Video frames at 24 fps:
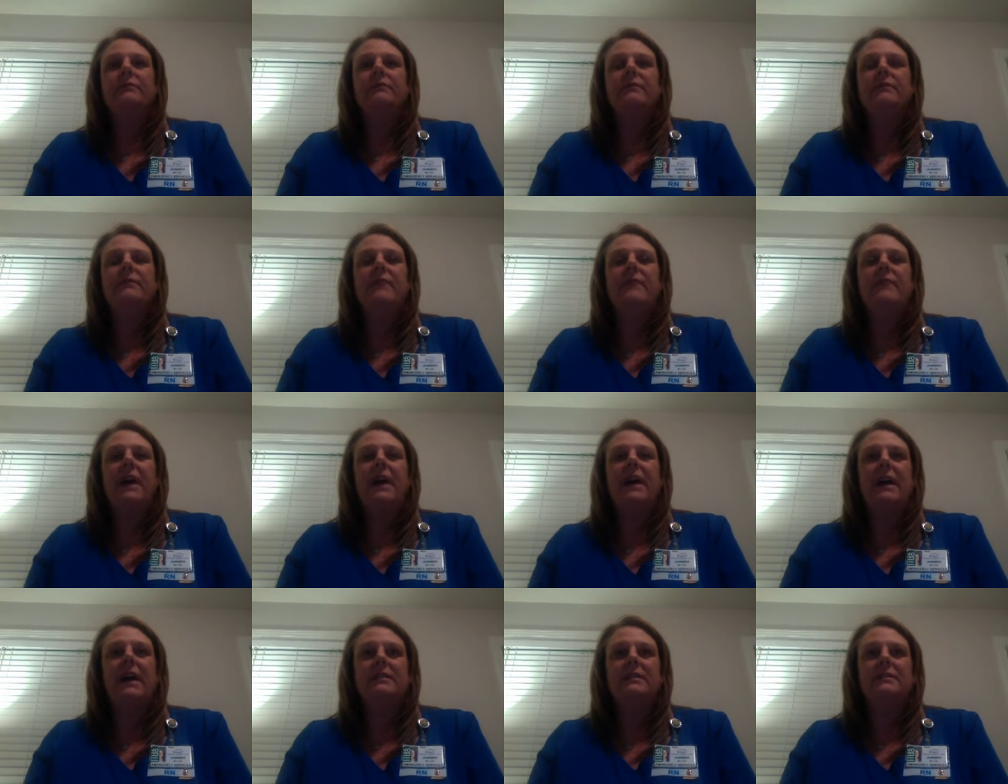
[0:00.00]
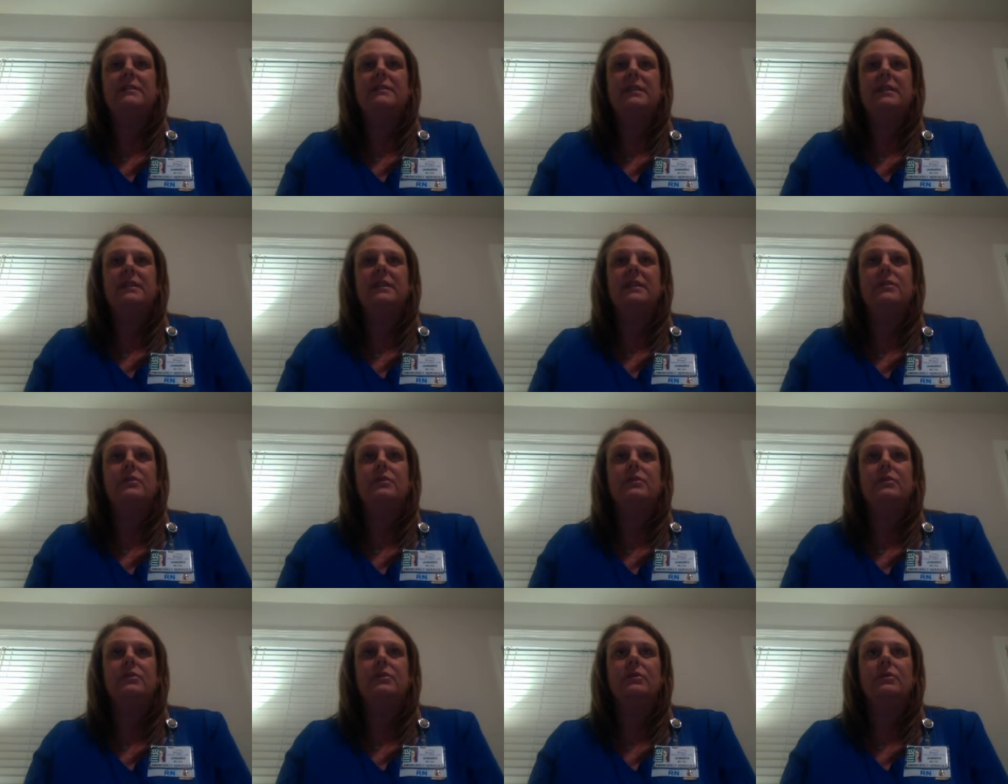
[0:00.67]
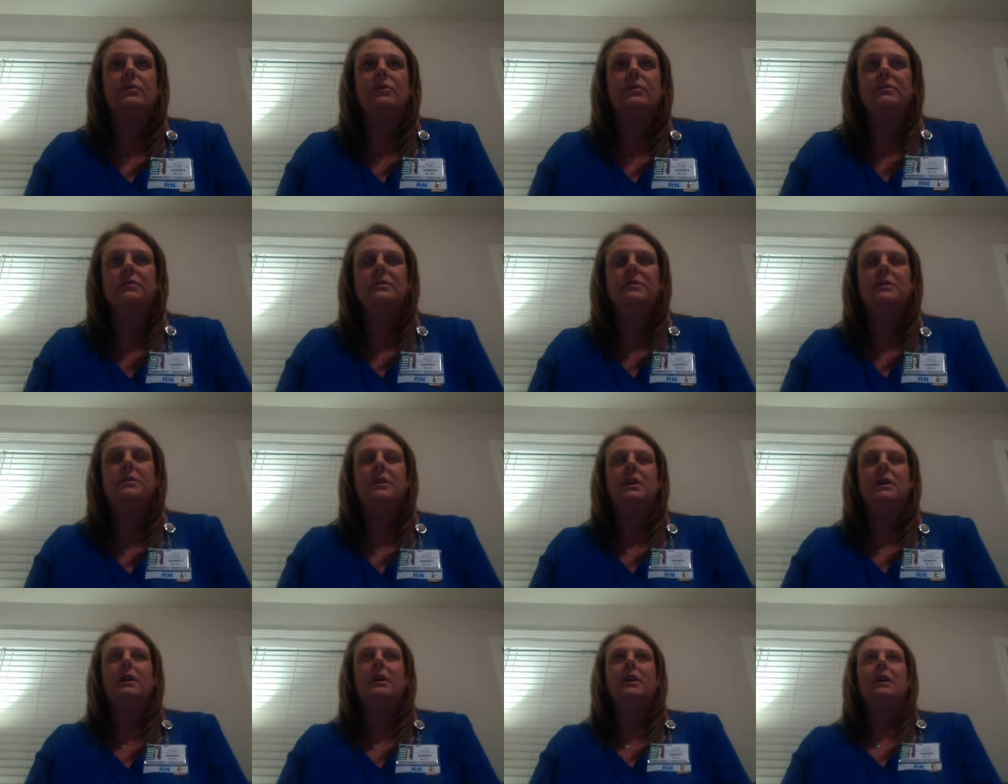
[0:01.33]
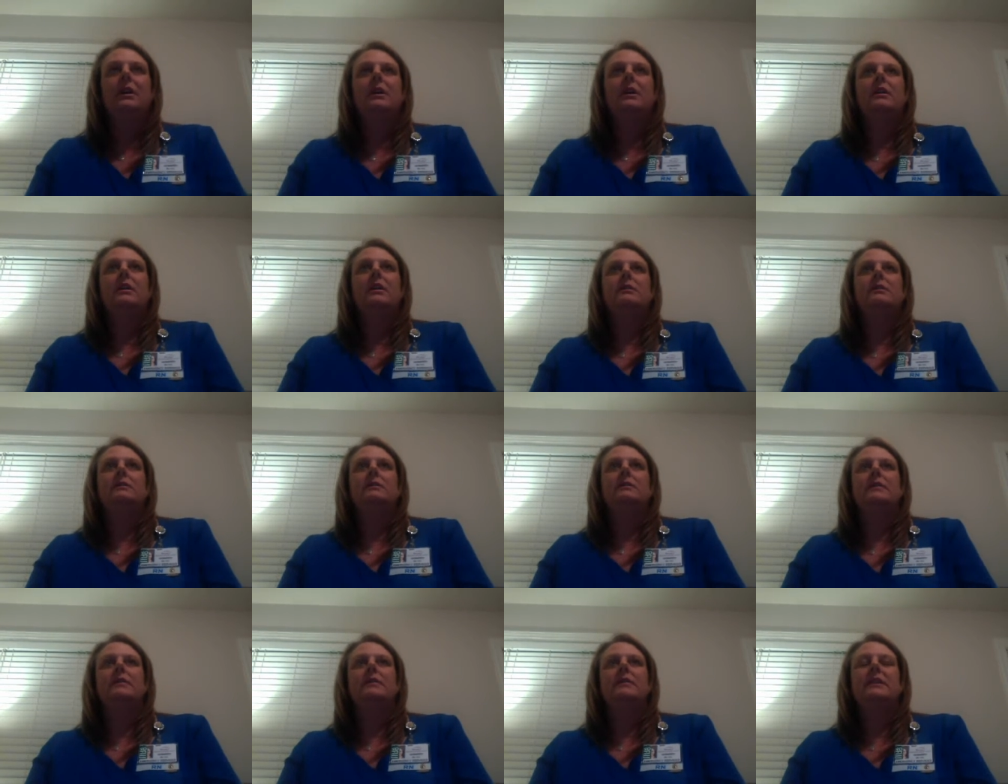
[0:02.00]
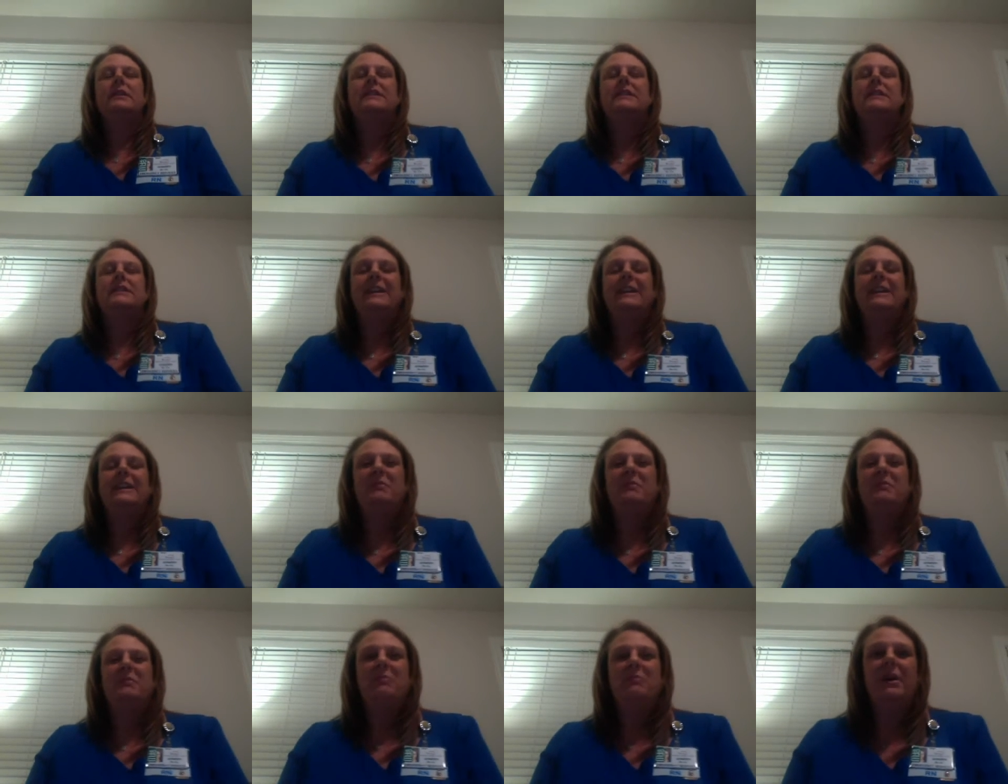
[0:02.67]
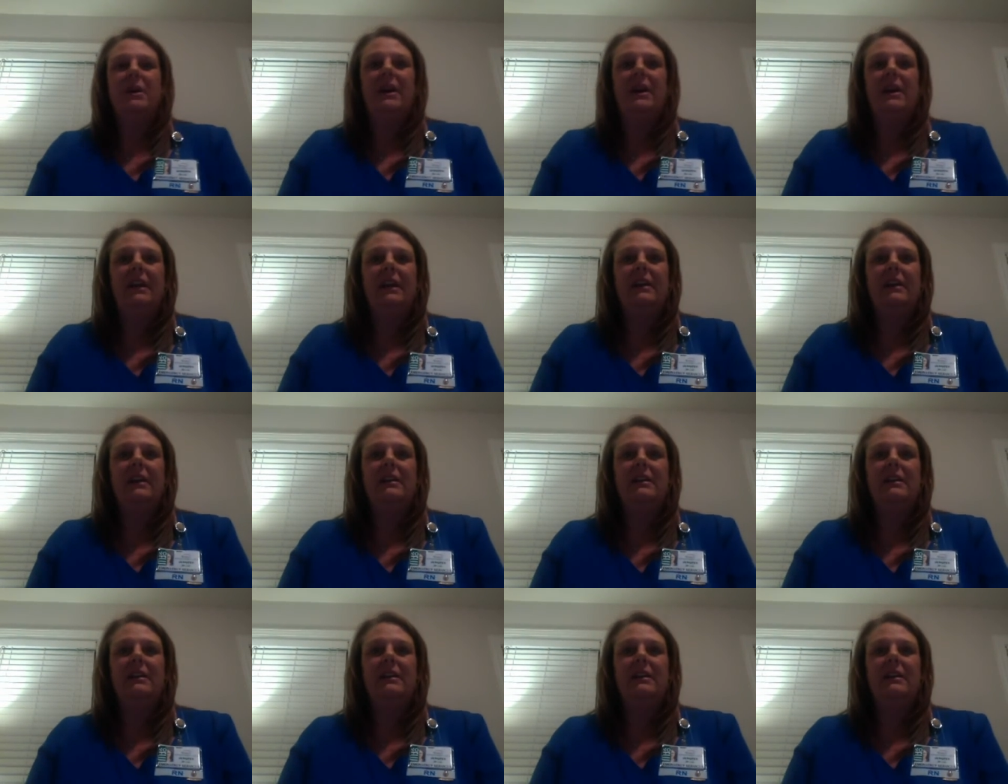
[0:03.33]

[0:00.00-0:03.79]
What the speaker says: fats and oils. Things need to be baked.